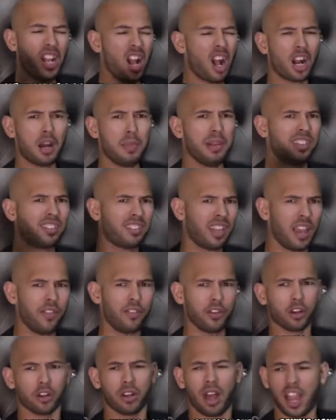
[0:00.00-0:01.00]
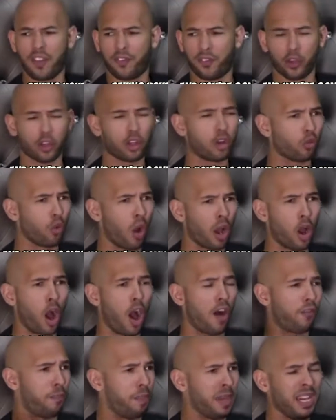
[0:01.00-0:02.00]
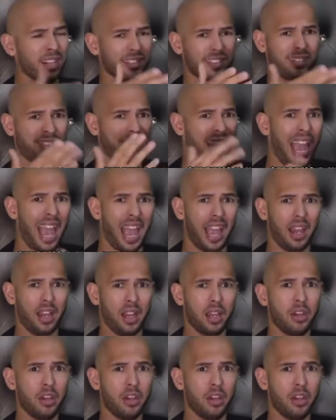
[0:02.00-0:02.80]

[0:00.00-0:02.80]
think I'm gonna be saving your life and you're gonna run off being a scat.